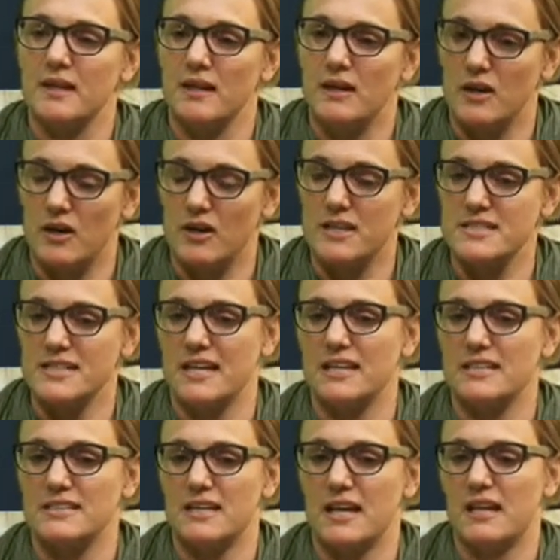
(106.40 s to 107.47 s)

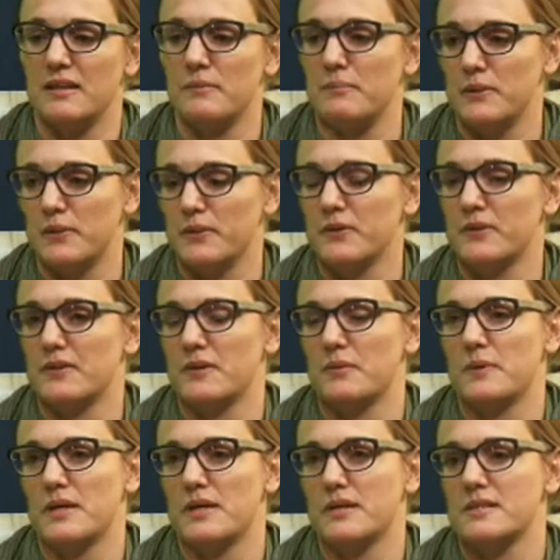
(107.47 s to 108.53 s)
architect and builder that
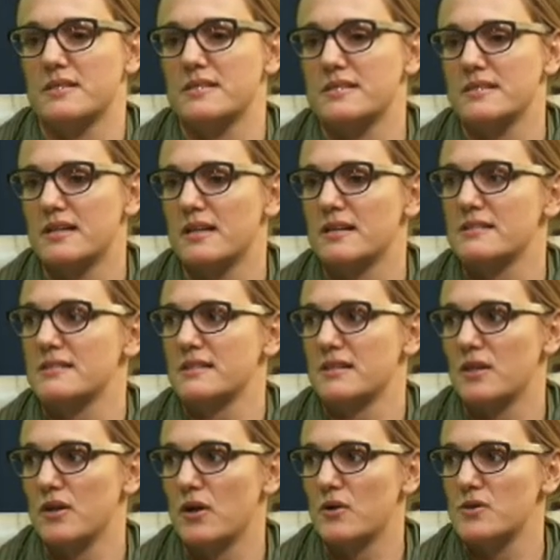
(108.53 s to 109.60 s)
we could discuss and
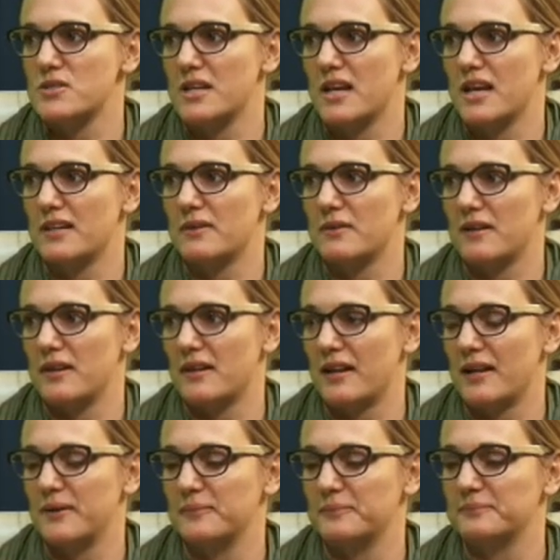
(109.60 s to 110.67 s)
negotiate
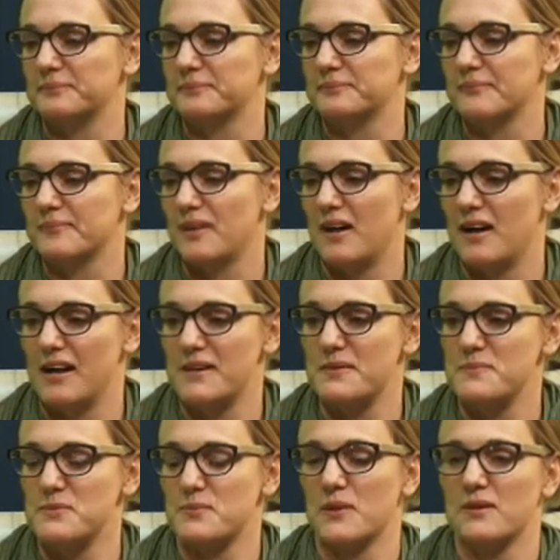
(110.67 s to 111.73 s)

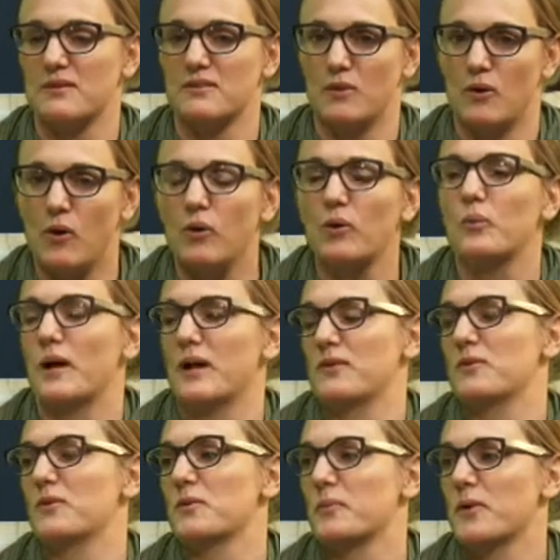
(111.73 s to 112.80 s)
items with all the way
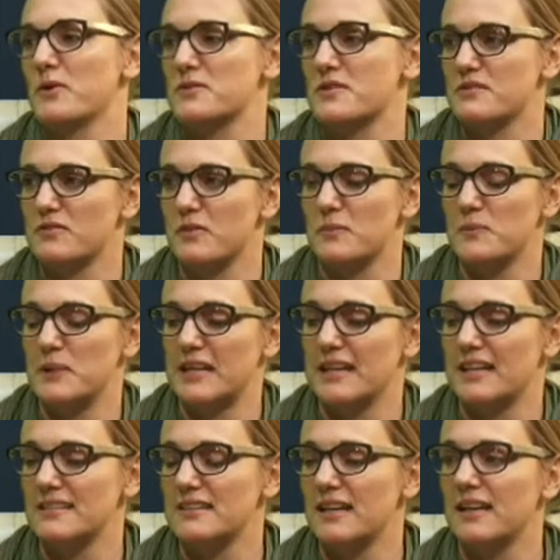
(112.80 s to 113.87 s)
through the process from
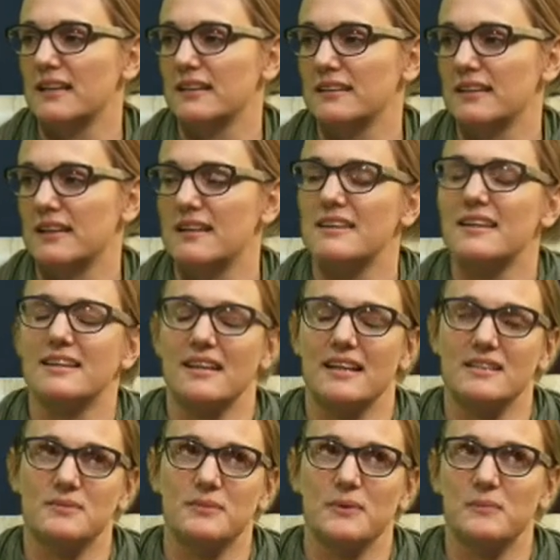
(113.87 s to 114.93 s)
beginning to end. And I think
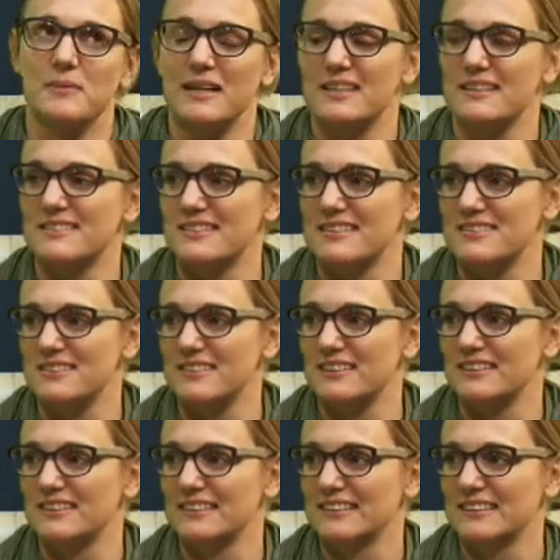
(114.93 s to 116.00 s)
that's what made it such
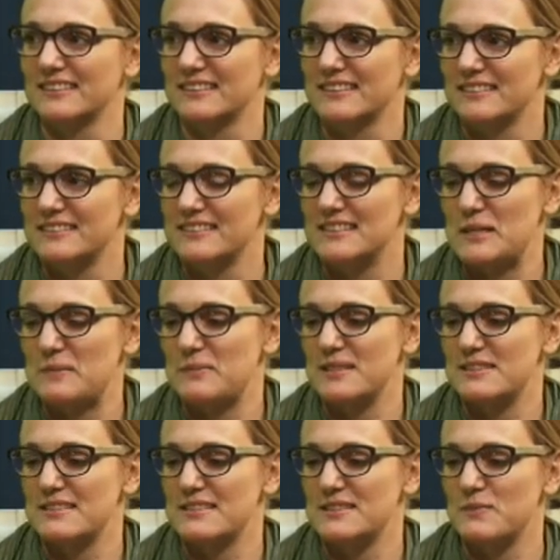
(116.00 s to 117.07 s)
a
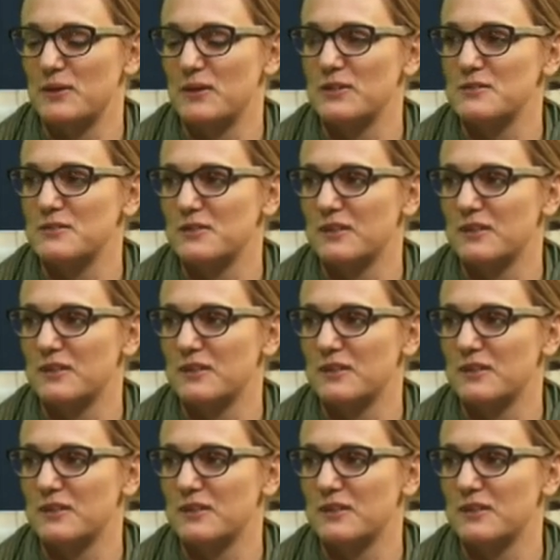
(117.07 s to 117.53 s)
seamless experience for